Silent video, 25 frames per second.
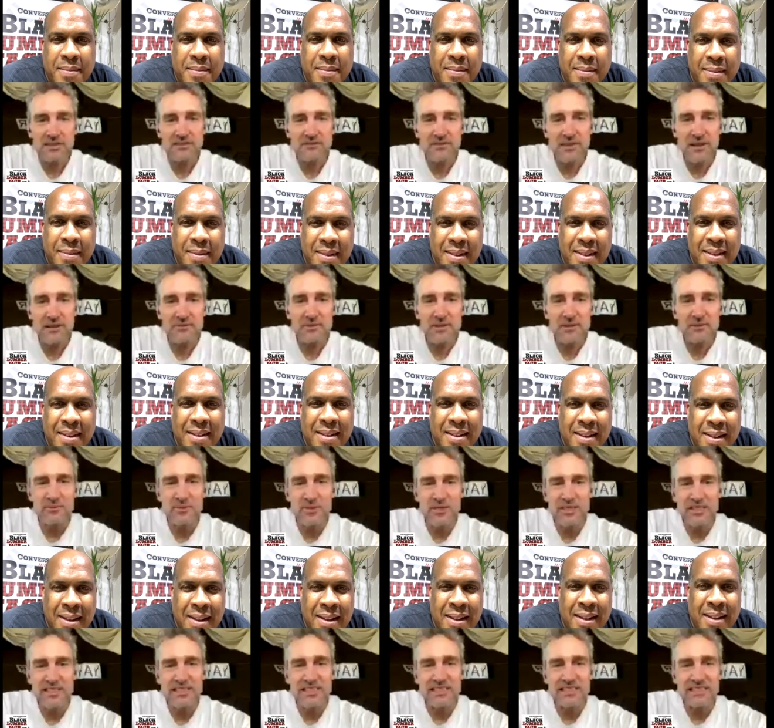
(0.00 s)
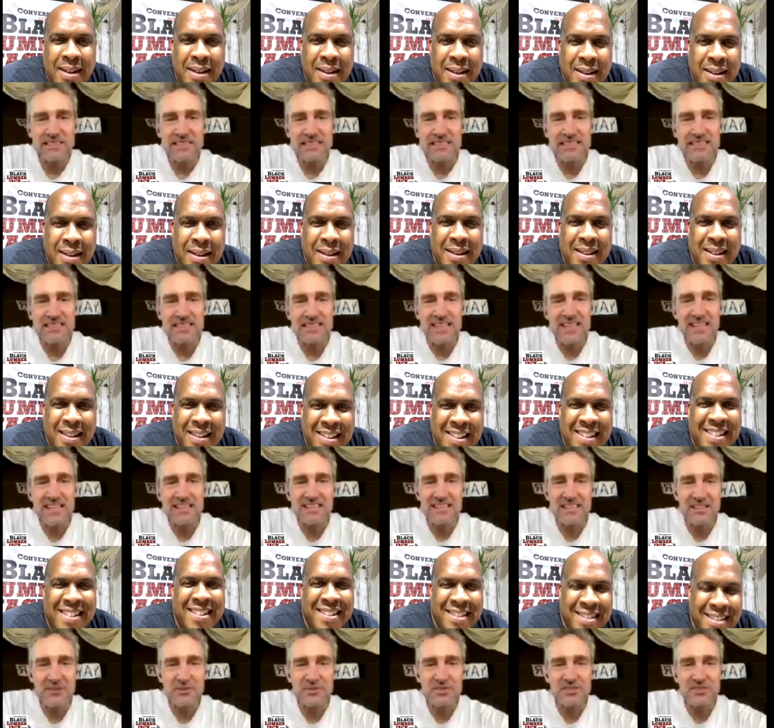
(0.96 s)
Speaker 1: Fab Five Freddy. And yeah, it
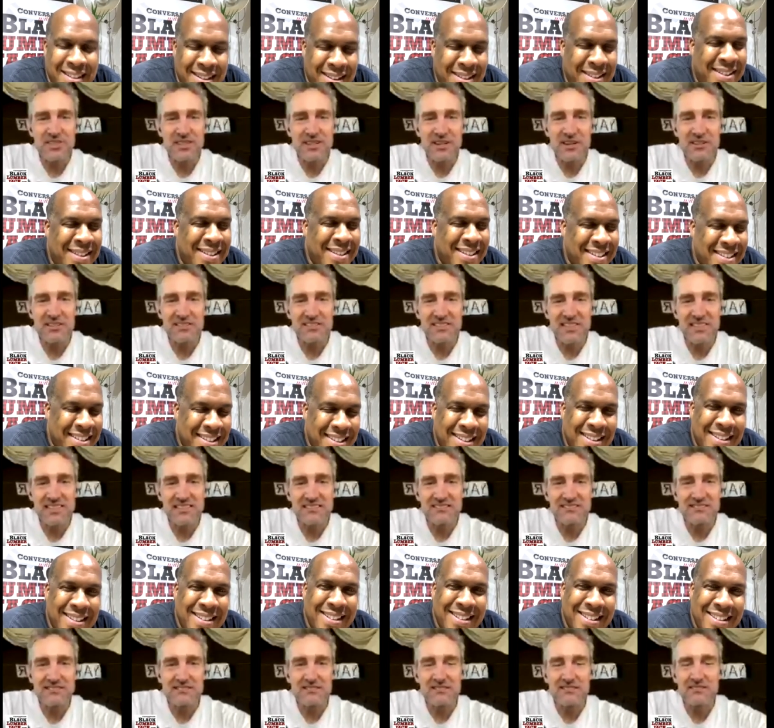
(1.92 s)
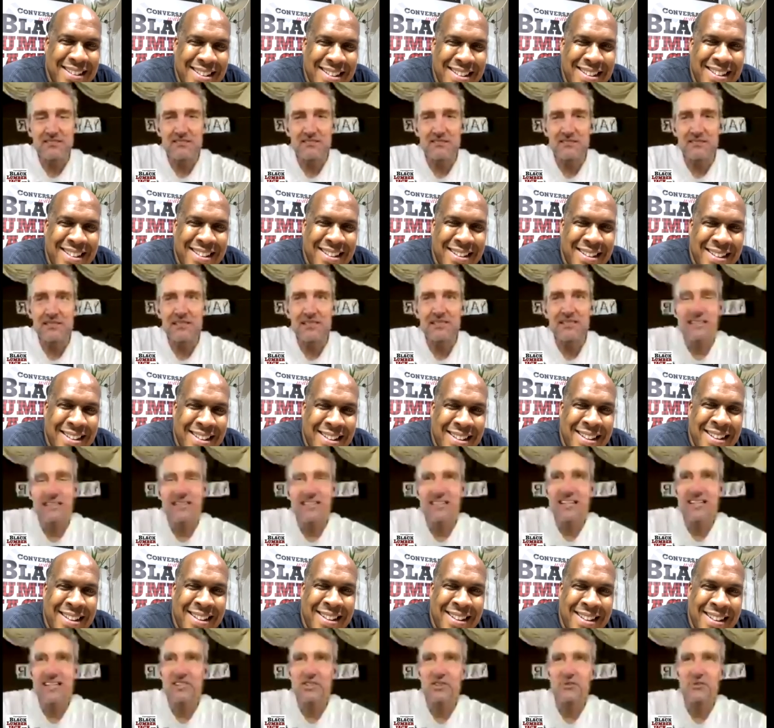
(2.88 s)
was just like all these like,
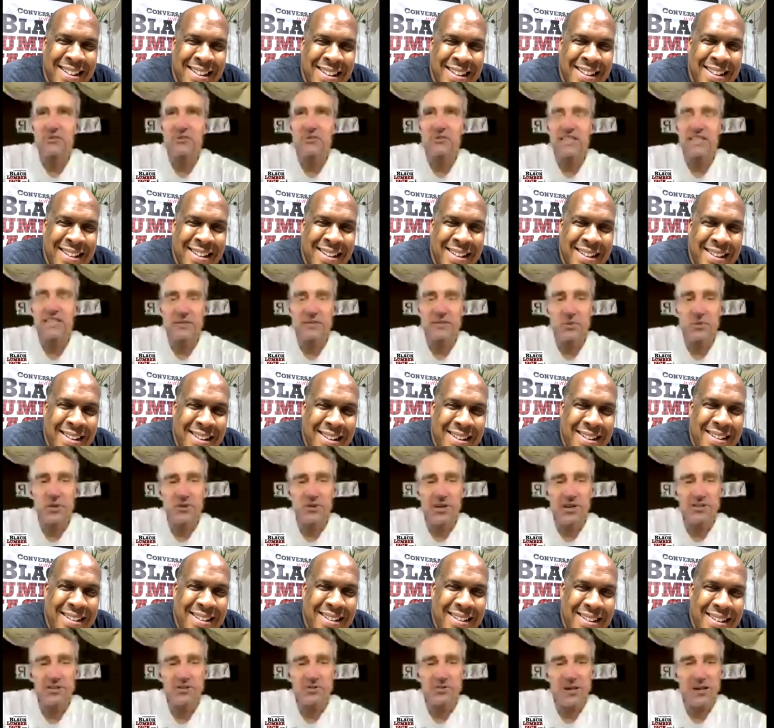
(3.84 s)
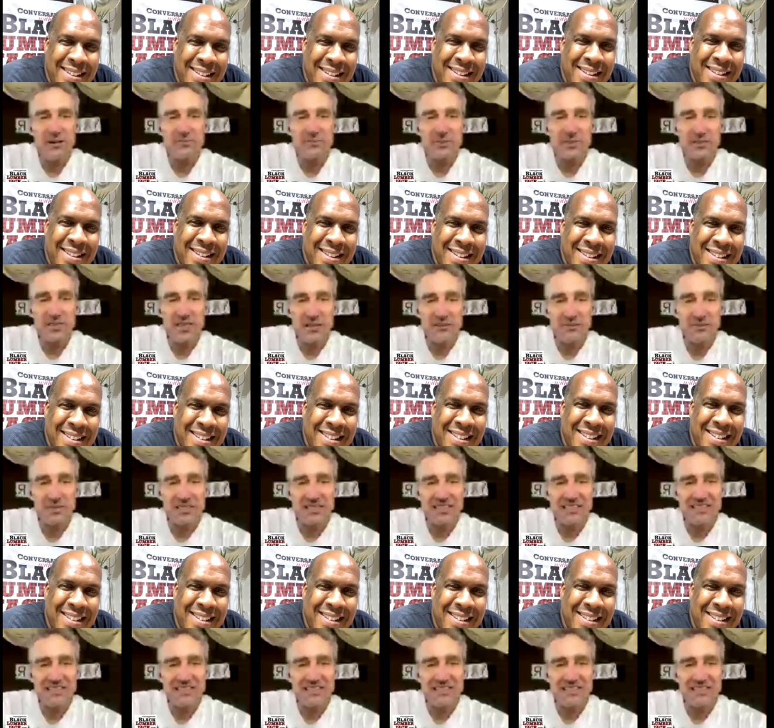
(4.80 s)
because yeah, you feel like they woke all those rappers up. Like,